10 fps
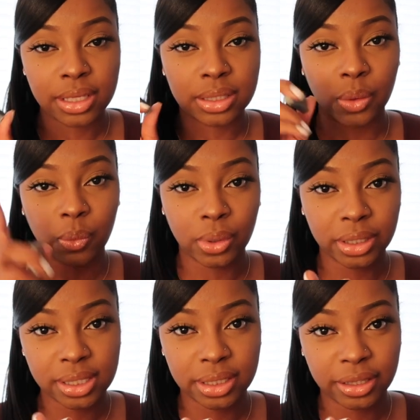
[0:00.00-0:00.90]
So one
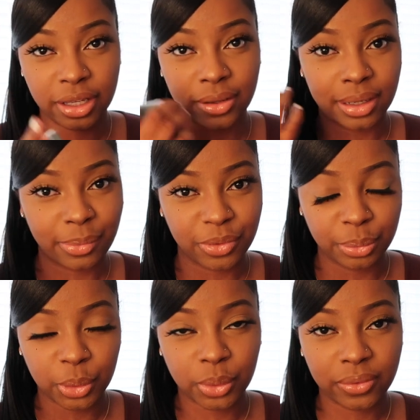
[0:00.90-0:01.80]
is in there that I'm
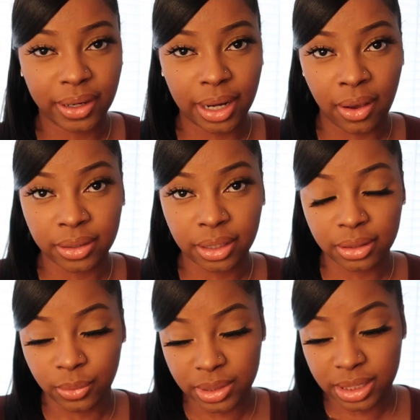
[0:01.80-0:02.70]
filming with right now and the
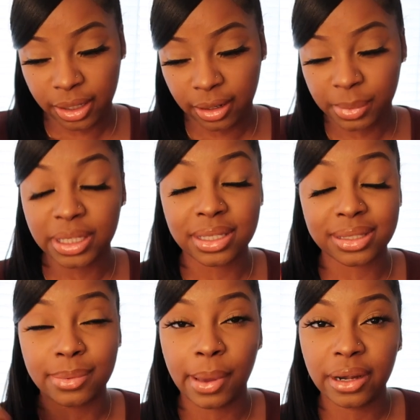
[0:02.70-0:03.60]
other one's here because
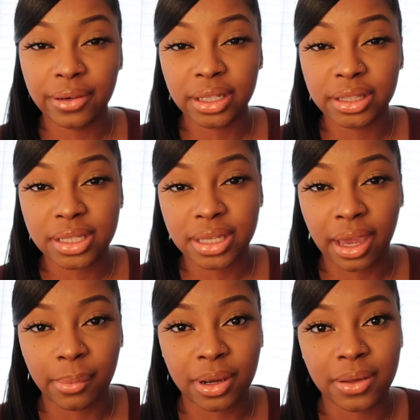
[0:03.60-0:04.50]
the battery in this
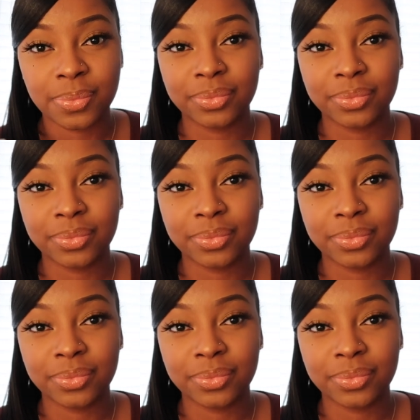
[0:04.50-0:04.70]
camera